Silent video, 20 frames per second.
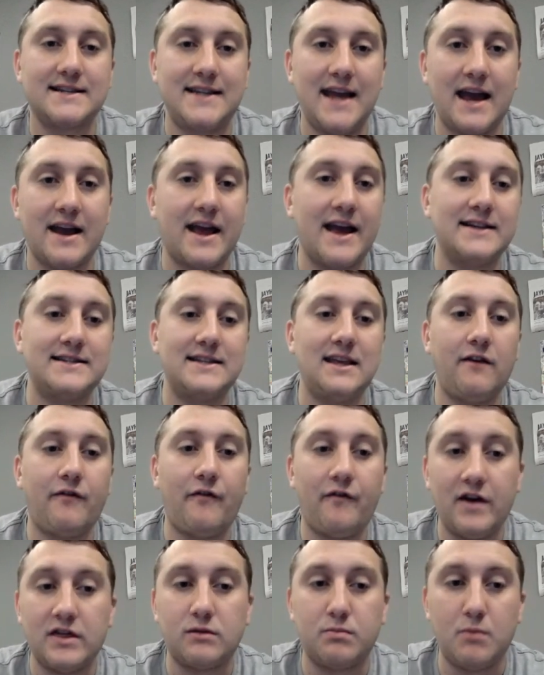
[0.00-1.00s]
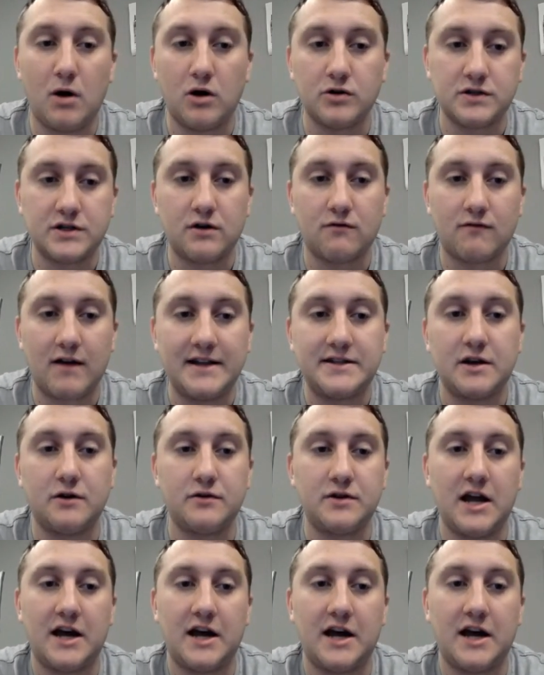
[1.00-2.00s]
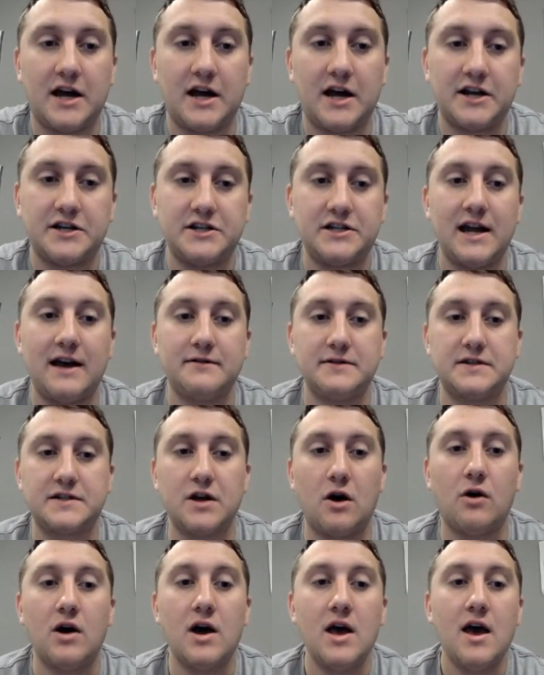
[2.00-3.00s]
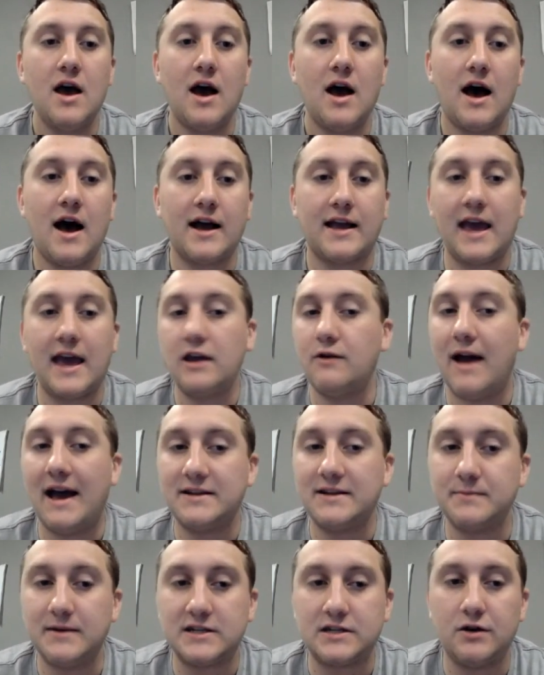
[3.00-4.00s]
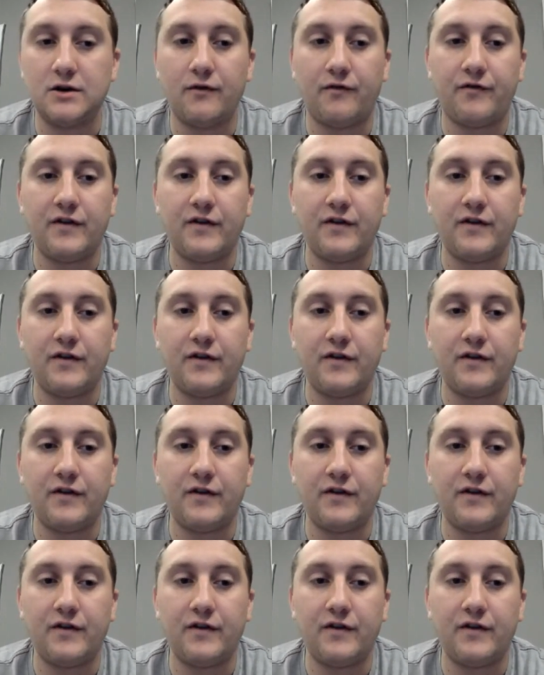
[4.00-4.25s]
and Texas Tech has the fifth most red zone touchdowns. So KU has